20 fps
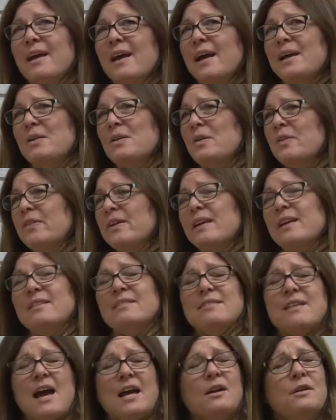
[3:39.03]
I don't think
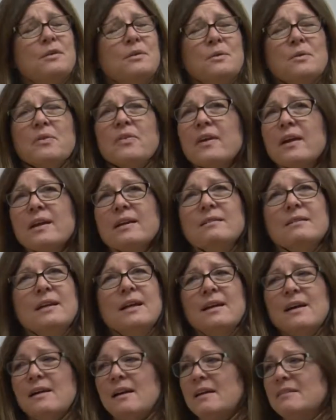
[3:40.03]
it's not a new thing.
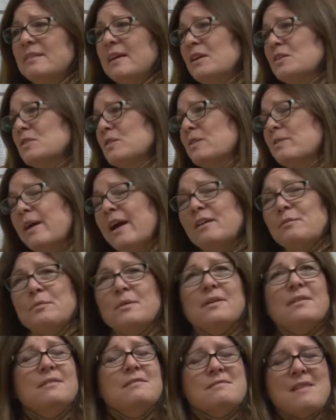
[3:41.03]
Sexual
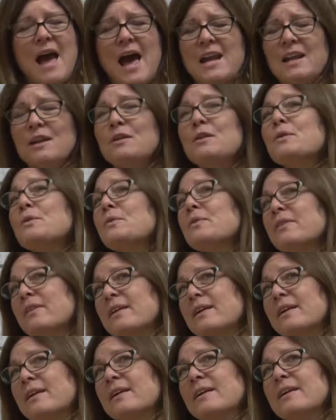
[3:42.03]
harassment is not a new
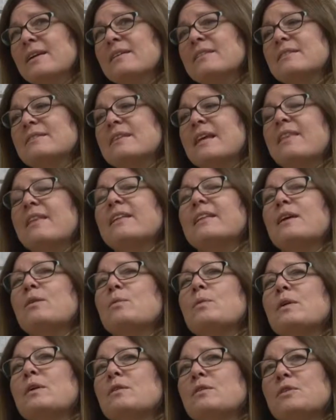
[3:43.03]
thing. It's just I think that
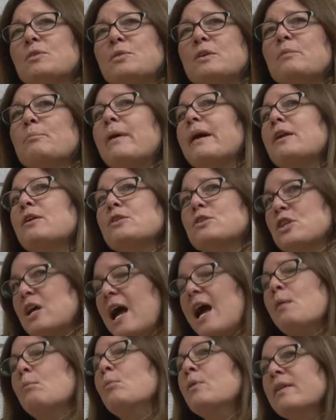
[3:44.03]
we are doing a better
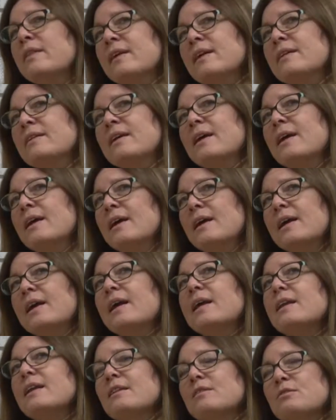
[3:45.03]
job with it
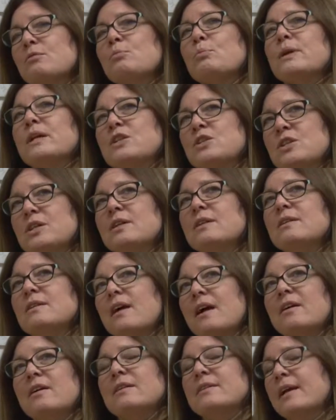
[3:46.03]
and it's reaching
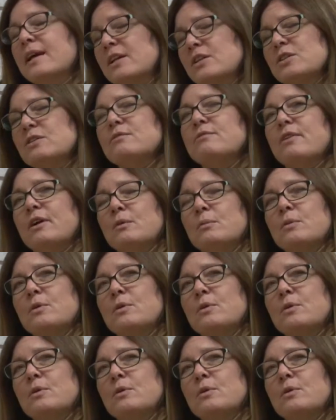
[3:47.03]
our attention far